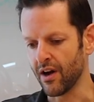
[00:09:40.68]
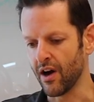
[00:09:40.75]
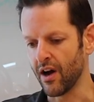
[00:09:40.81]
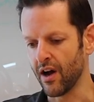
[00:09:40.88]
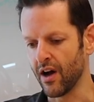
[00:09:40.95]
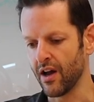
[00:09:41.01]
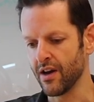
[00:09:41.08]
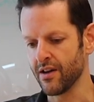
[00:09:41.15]

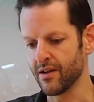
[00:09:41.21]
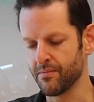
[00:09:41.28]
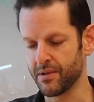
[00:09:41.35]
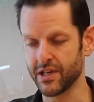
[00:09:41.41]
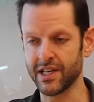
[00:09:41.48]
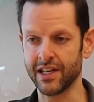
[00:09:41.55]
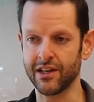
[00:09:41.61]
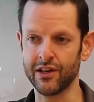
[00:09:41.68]
on the
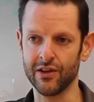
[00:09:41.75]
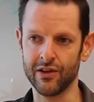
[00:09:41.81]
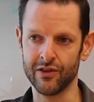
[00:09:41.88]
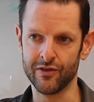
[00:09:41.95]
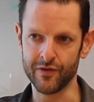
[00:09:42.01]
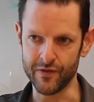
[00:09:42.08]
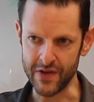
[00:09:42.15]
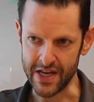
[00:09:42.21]
particular
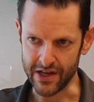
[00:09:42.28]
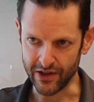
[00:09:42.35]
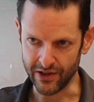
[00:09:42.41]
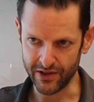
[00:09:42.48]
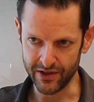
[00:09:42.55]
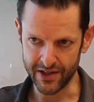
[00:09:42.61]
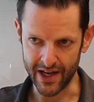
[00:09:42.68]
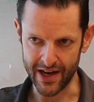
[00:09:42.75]

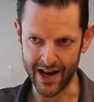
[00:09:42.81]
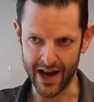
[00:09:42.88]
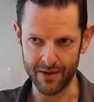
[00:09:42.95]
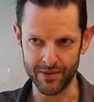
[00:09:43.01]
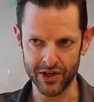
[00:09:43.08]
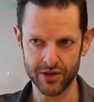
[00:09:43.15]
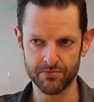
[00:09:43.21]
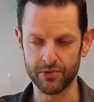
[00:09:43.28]
field and how
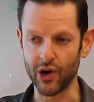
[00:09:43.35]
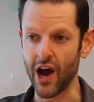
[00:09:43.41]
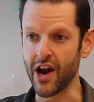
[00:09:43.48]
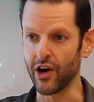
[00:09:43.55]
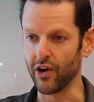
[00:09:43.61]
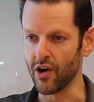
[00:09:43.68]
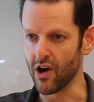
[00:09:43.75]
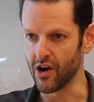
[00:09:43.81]
much
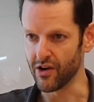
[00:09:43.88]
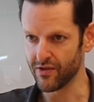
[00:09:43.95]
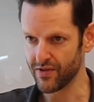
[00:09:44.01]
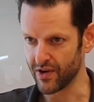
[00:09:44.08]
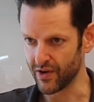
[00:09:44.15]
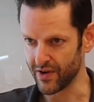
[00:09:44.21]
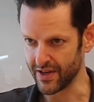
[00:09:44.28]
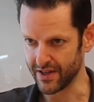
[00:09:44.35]
prior art
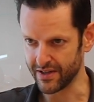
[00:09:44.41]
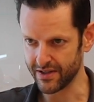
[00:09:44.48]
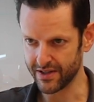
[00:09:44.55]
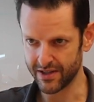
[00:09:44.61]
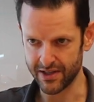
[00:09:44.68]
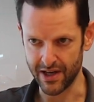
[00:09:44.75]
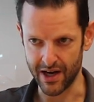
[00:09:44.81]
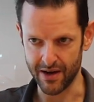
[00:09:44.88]
there
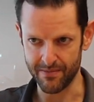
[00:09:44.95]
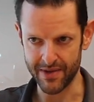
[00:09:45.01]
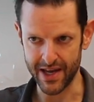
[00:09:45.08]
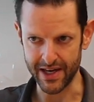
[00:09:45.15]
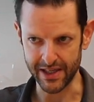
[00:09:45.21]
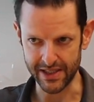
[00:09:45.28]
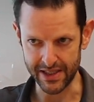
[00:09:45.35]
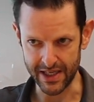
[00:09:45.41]
is um,
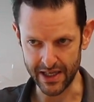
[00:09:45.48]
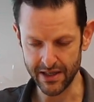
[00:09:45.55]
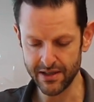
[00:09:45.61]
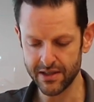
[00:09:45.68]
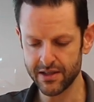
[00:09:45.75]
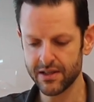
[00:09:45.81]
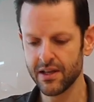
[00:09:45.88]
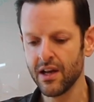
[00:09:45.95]
that
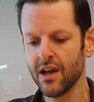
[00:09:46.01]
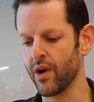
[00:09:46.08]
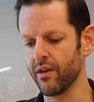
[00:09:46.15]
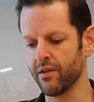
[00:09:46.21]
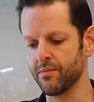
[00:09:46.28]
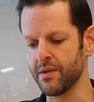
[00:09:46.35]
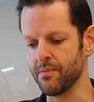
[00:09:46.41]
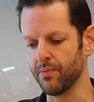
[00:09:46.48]
exists, what
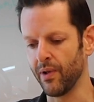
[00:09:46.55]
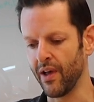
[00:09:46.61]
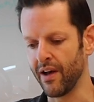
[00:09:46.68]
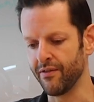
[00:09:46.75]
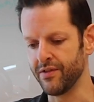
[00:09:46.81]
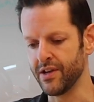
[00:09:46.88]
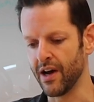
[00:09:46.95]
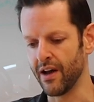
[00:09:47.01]
other people
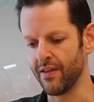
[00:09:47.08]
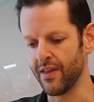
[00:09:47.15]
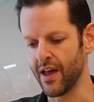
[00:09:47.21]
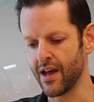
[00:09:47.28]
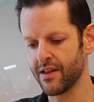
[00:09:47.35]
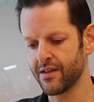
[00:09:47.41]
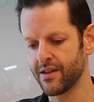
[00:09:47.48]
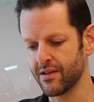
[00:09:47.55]
have done
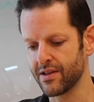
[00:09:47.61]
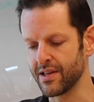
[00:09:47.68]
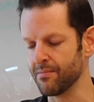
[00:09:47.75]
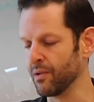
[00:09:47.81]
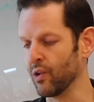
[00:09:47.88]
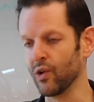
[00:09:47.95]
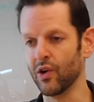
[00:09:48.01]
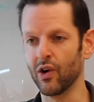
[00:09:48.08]
that
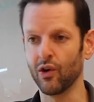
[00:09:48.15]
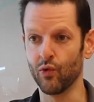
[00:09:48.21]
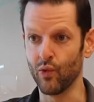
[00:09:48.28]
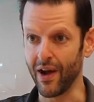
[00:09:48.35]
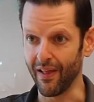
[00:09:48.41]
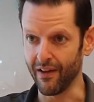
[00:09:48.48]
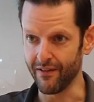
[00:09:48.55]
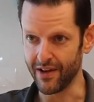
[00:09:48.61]
similar or
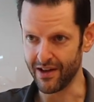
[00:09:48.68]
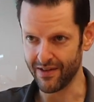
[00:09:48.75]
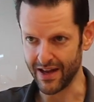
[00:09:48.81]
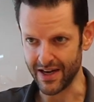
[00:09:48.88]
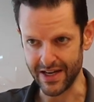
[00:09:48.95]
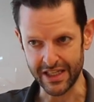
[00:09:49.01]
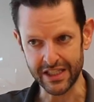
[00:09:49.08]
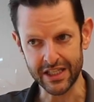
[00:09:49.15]
relevant
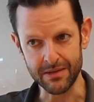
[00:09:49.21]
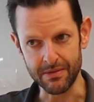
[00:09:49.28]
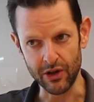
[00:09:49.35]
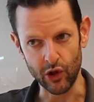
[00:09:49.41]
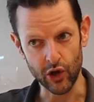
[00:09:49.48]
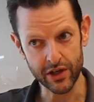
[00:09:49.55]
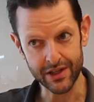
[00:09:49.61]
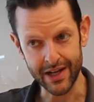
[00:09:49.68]
that that needs to be
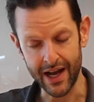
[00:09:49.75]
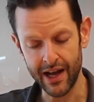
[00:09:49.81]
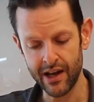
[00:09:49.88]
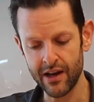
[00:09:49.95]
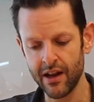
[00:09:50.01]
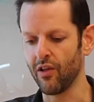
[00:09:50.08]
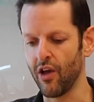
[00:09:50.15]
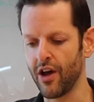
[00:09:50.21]
looked at.
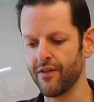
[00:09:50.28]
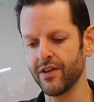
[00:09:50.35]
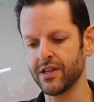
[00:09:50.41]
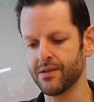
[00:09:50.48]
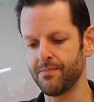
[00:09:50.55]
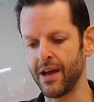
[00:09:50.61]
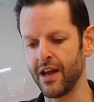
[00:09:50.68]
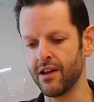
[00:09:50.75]
A lot of it
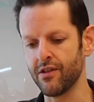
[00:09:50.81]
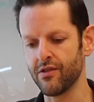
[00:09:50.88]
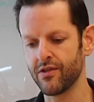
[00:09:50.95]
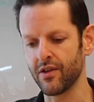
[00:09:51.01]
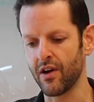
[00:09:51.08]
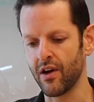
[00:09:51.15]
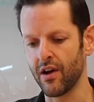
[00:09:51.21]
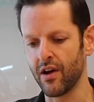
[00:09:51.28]
depends
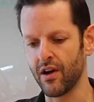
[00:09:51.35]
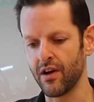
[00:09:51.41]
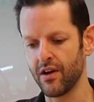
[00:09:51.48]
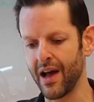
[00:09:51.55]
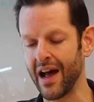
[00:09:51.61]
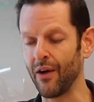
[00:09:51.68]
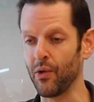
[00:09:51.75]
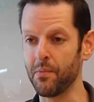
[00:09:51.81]
on
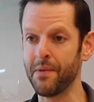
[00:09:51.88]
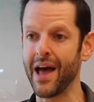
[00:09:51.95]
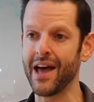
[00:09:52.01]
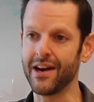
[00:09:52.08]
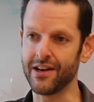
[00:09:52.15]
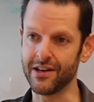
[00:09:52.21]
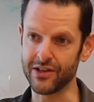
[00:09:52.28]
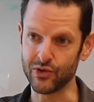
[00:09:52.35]
how the
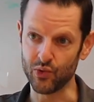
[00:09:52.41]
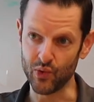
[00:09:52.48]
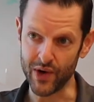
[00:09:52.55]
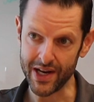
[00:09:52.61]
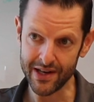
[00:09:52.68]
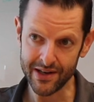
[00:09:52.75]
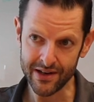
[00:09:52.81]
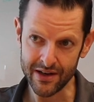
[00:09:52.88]
patent is
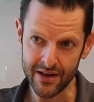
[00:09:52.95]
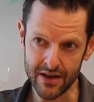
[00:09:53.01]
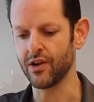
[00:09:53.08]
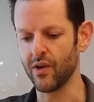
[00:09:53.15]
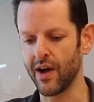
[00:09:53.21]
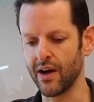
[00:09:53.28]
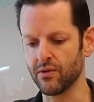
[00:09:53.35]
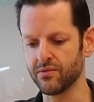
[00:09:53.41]
written, you
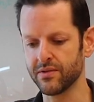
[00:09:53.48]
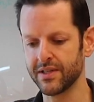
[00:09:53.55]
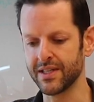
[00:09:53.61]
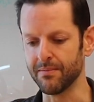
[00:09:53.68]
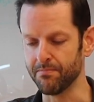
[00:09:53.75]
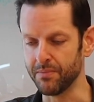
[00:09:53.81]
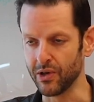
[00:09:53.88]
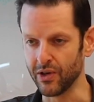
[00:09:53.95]
know, how
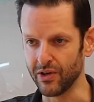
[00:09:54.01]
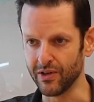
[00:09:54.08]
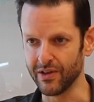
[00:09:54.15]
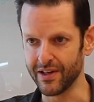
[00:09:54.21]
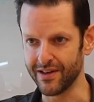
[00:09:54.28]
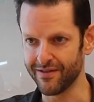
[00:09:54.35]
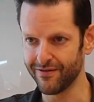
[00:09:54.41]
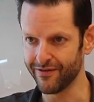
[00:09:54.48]

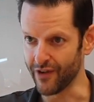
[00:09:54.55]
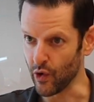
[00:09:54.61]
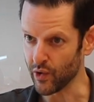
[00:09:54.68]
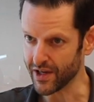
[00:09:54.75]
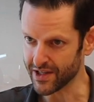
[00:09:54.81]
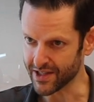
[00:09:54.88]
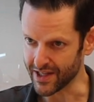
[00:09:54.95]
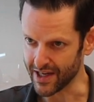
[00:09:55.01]
simple and
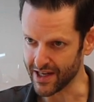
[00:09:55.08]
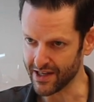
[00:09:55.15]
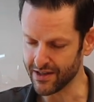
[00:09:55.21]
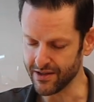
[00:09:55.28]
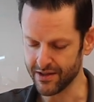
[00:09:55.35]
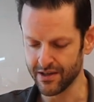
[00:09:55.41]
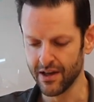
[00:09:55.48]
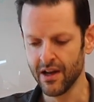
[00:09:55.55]
focused it
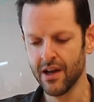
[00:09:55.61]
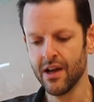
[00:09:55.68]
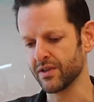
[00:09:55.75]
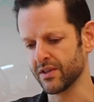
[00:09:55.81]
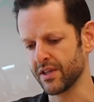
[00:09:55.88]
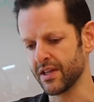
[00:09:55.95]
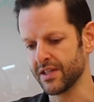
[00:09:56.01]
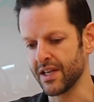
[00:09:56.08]
is. I was
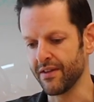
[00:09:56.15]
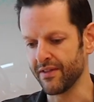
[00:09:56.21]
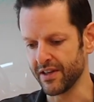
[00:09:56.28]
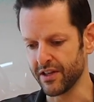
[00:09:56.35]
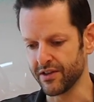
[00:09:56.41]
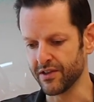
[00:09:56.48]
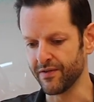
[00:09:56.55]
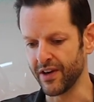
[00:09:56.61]
just gonna say,
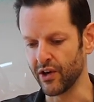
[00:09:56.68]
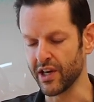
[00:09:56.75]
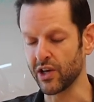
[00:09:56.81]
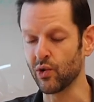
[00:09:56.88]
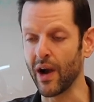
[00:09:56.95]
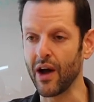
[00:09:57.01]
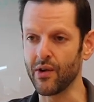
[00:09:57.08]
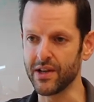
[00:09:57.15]
like, it's a very
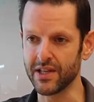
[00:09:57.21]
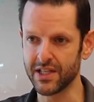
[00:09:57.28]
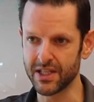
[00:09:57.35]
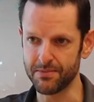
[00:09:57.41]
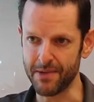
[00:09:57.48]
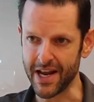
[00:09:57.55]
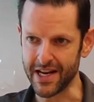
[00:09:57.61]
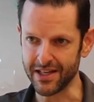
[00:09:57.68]
crowded
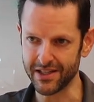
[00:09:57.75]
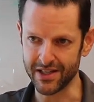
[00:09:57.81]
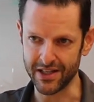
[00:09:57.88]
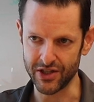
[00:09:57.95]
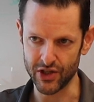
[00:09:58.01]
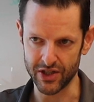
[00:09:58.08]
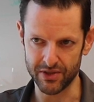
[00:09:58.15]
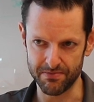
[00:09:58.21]
space.
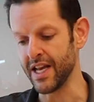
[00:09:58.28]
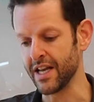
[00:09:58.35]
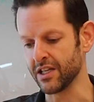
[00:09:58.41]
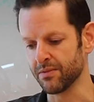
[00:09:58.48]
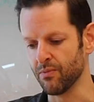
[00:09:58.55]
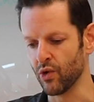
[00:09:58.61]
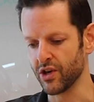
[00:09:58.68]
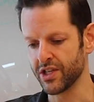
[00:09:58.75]
It just
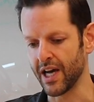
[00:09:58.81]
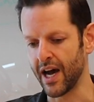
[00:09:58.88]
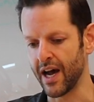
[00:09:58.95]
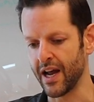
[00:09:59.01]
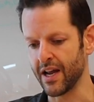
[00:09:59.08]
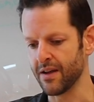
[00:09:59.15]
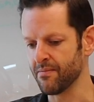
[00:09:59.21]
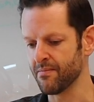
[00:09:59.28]
takes more
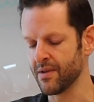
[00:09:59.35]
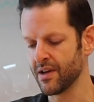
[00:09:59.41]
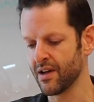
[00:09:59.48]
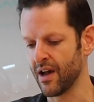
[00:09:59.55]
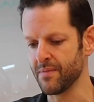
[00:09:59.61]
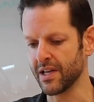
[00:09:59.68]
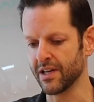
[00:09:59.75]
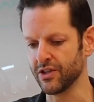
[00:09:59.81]
time
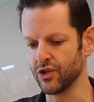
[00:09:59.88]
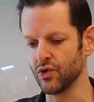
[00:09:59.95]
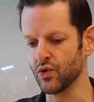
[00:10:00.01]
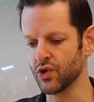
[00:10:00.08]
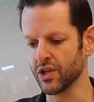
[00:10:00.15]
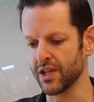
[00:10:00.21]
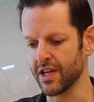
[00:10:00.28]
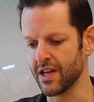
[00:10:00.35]
because
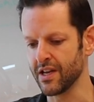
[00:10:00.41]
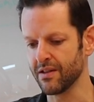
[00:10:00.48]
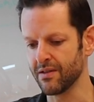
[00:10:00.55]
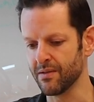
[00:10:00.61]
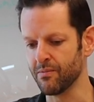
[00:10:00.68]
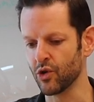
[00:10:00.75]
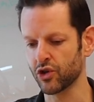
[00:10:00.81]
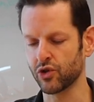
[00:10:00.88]
usually
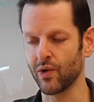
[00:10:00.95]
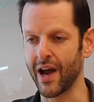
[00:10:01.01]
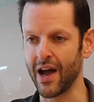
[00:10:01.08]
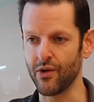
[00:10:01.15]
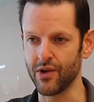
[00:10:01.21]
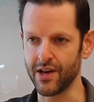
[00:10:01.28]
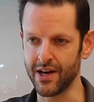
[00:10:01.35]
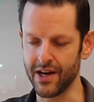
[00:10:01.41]
the more
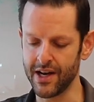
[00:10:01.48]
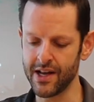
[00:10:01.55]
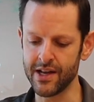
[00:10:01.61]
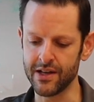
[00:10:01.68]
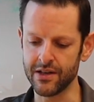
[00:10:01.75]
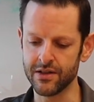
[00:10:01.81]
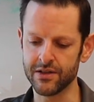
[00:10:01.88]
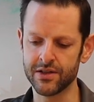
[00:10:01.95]
crowded it
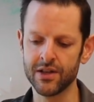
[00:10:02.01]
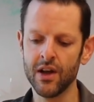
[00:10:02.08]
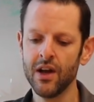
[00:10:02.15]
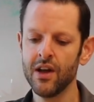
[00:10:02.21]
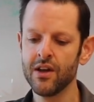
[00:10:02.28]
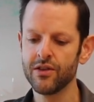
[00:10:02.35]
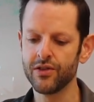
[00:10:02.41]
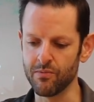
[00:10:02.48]
is,
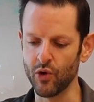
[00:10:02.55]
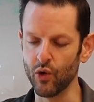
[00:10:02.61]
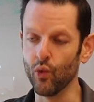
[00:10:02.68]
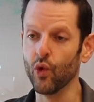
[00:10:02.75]
the more